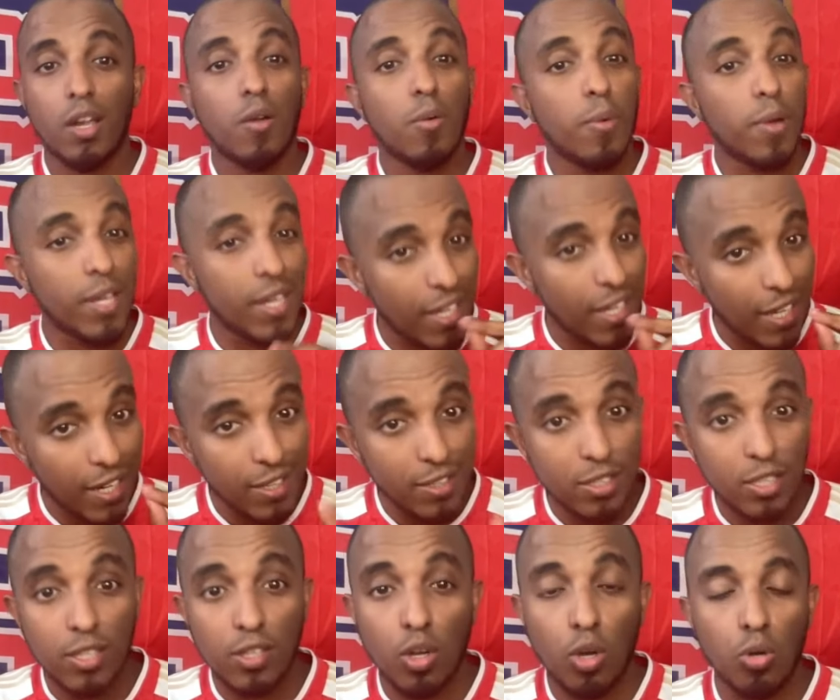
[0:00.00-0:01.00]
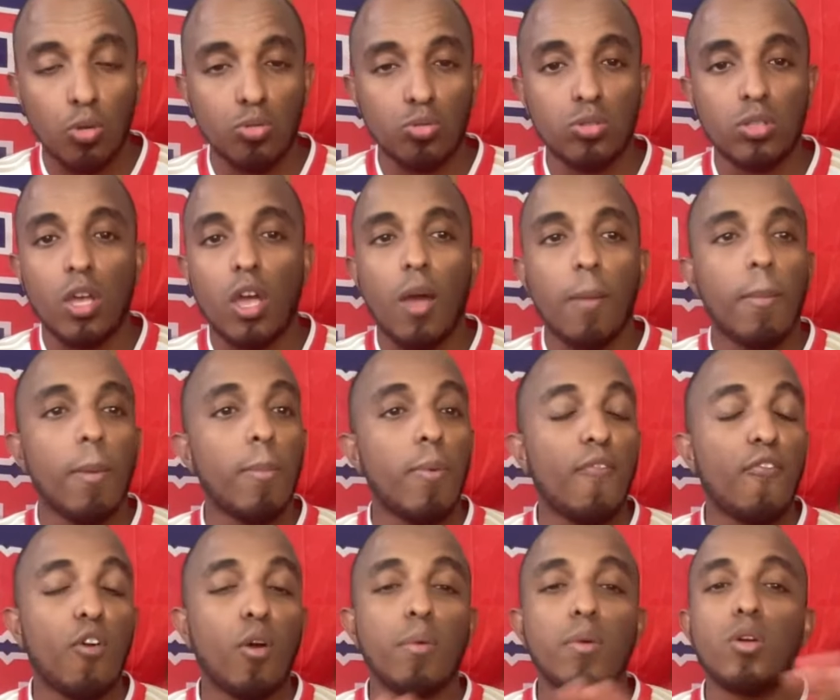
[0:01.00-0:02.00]
We're going to get into those. But
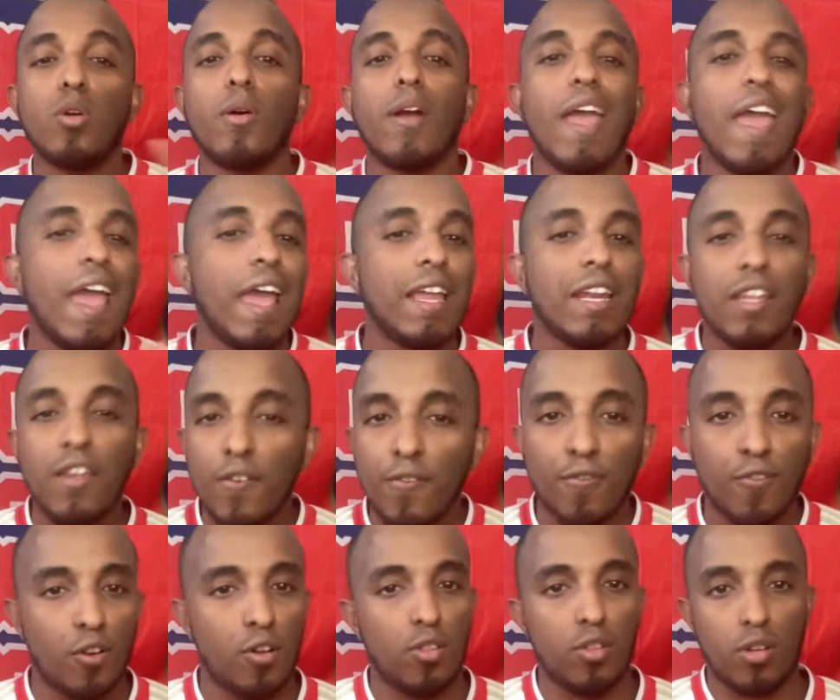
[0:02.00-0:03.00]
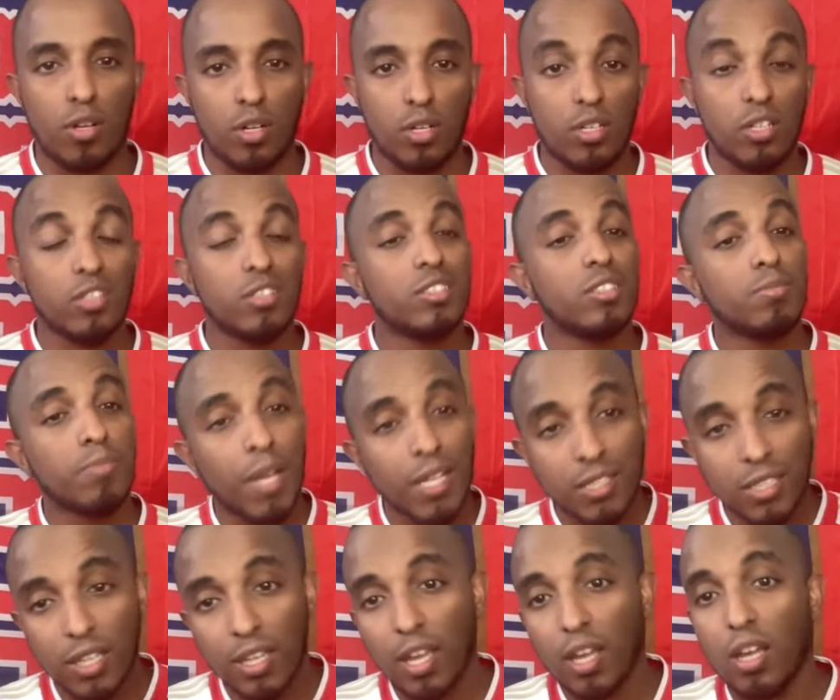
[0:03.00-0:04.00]
before we go any further, smash
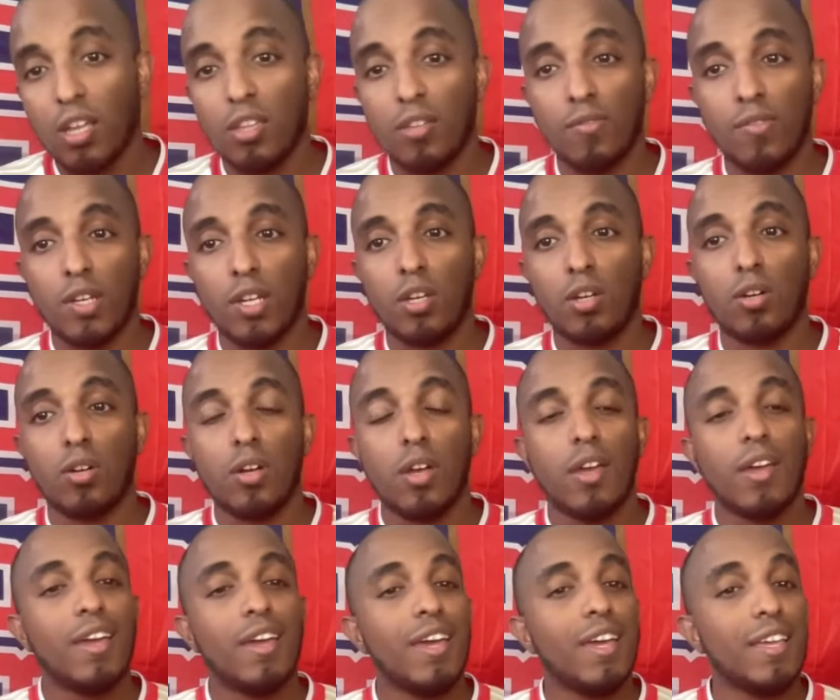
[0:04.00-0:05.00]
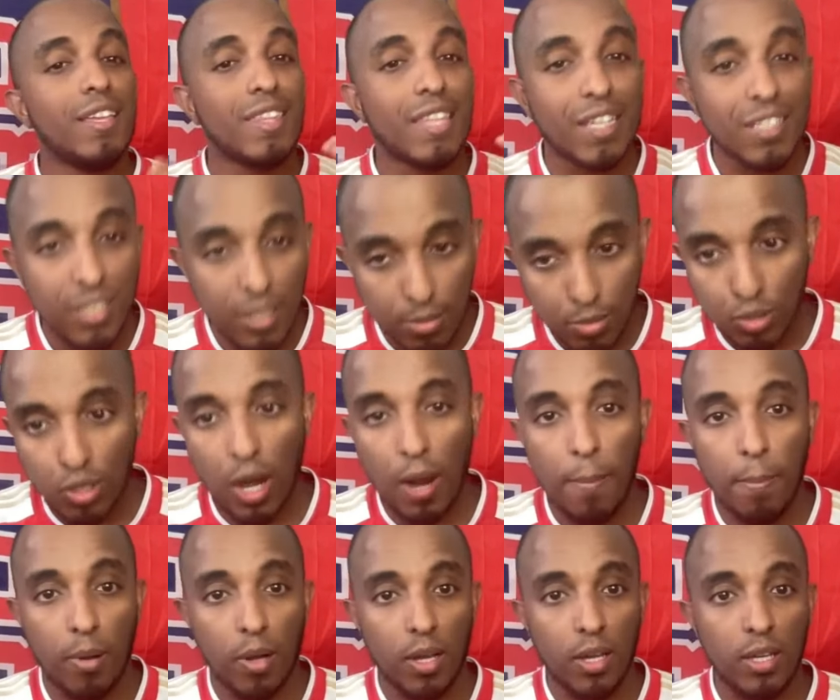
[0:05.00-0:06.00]
a like on the video, hit that subscribe
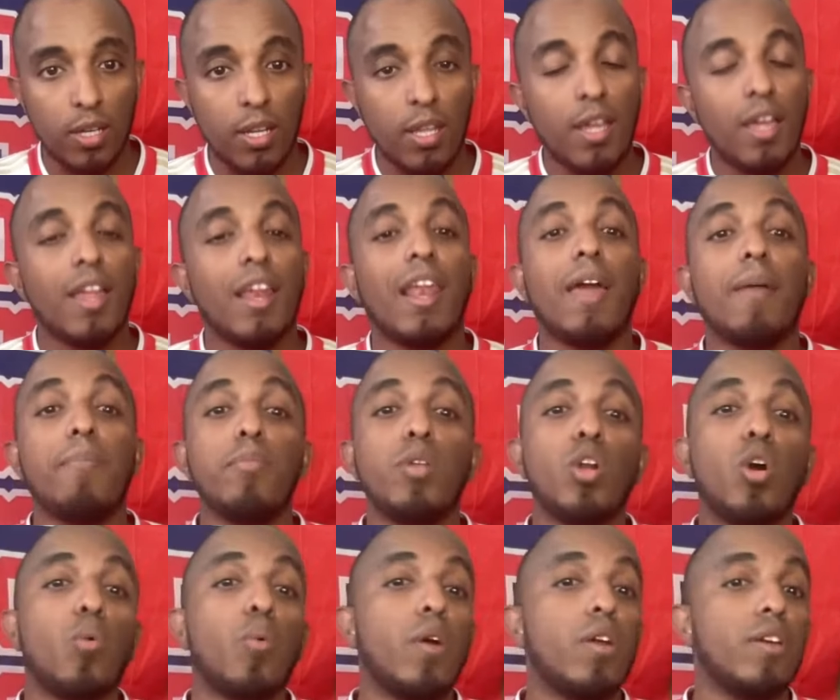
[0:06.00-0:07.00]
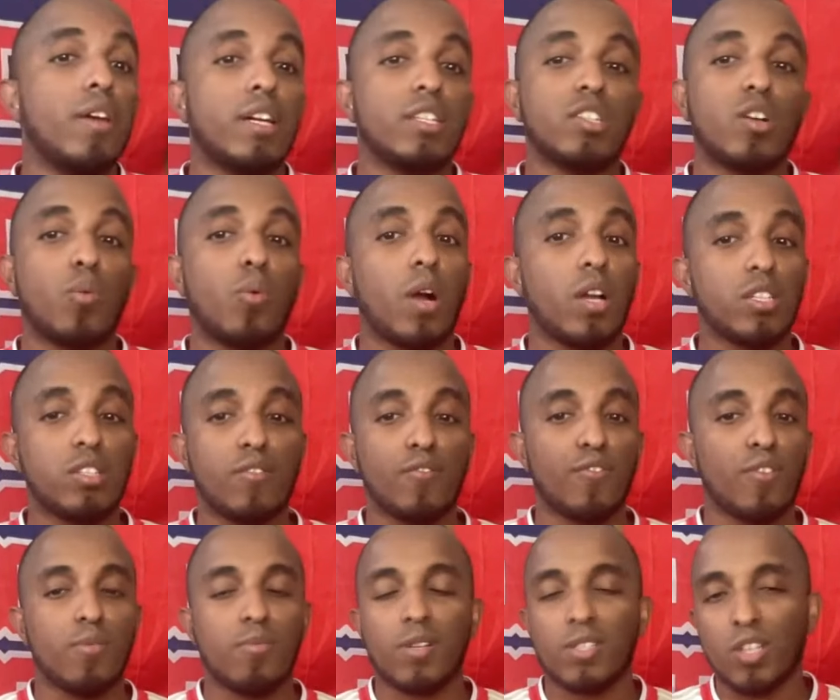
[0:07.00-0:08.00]
button. Let me know where you guys are watching
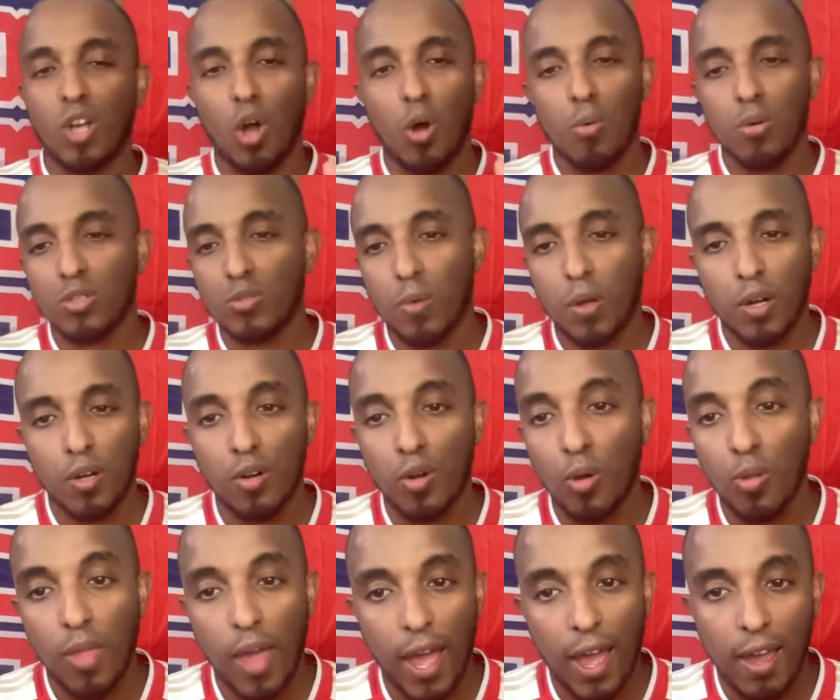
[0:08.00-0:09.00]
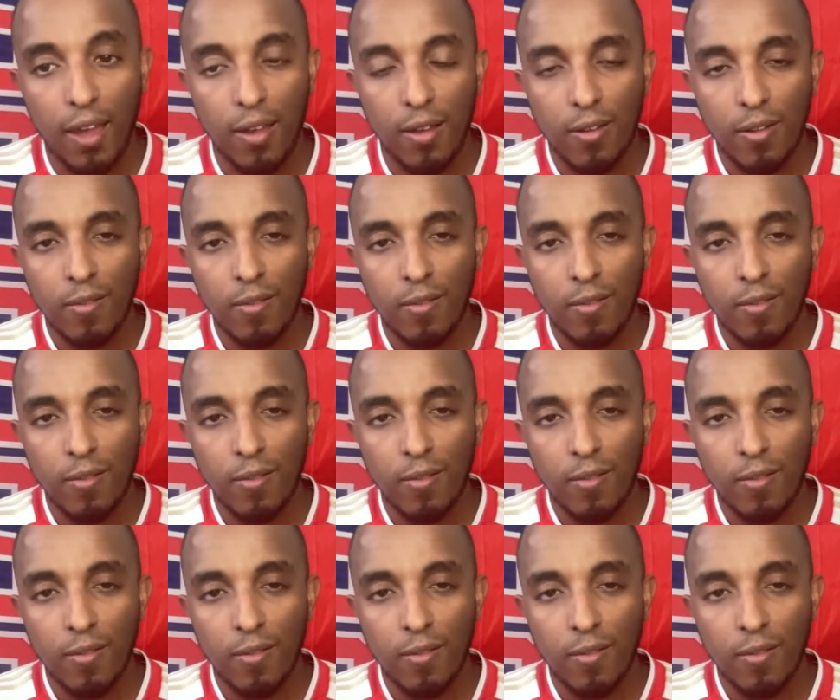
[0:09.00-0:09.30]
from, because I always want to know that.